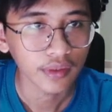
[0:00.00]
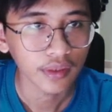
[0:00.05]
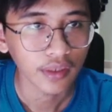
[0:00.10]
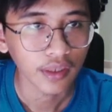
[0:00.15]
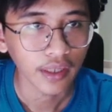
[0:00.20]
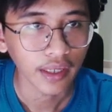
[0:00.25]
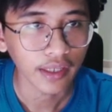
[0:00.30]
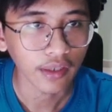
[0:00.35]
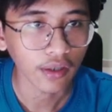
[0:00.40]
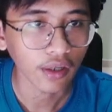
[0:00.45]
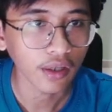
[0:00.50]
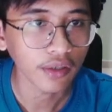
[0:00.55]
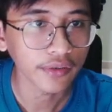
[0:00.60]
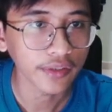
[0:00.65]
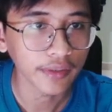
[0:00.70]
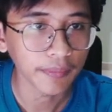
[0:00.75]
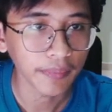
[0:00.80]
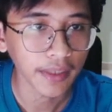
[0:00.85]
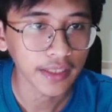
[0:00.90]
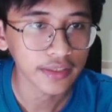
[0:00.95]
It all
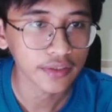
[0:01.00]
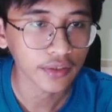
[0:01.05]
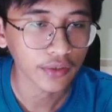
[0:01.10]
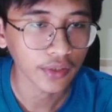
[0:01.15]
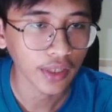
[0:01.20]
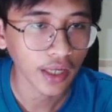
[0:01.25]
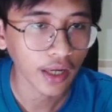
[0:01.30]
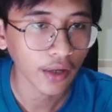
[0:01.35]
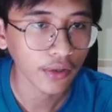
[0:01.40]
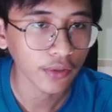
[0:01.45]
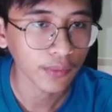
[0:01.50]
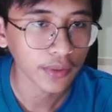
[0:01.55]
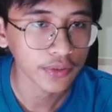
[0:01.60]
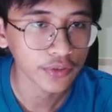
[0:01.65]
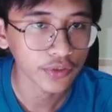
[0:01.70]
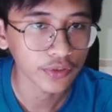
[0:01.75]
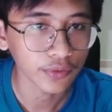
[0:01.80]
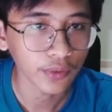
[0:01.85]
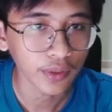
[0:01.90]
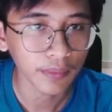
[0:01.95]
depends on how you want
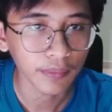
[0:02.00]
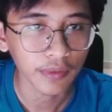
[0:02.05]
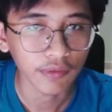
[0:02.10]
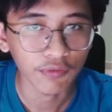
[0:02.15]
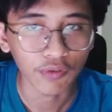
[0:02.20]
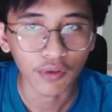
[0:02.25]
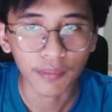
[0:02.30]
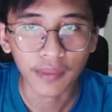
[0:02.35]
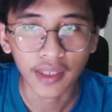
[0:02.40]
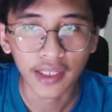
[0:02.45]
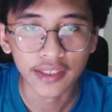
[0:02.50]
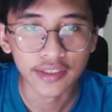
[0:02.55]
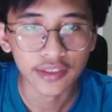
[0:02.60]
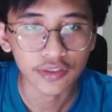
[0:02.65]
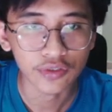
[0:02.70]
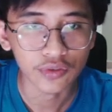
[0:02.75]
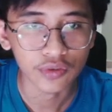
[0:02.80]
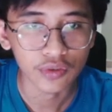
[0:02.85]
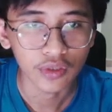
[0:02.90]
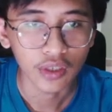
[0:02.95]
to do it, but for me I
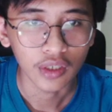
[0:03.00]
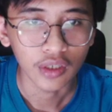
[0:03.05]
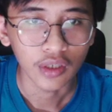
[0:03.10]
just